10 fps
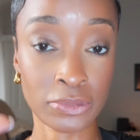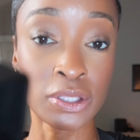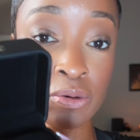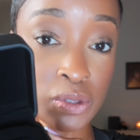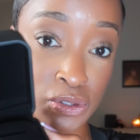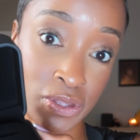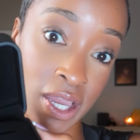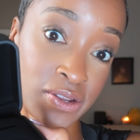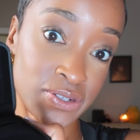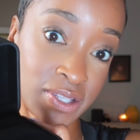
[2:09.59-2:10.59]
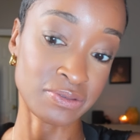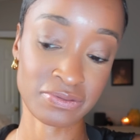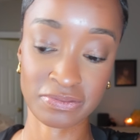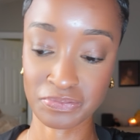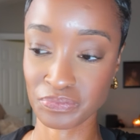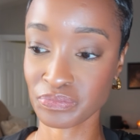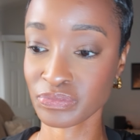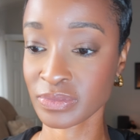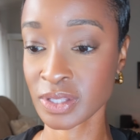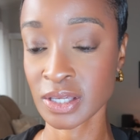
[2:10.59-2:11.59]
you would do that yourself.
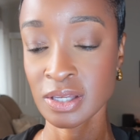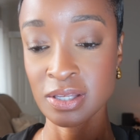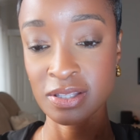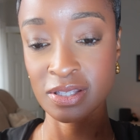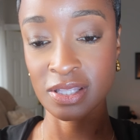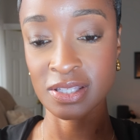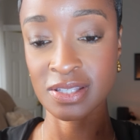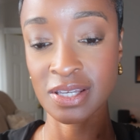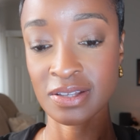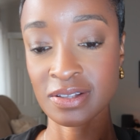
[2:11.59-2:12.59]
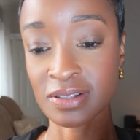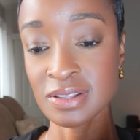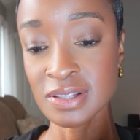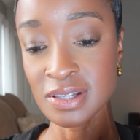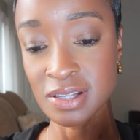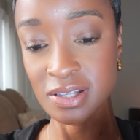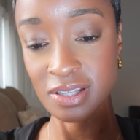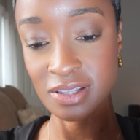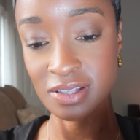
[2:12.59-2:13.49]
So let's take a look.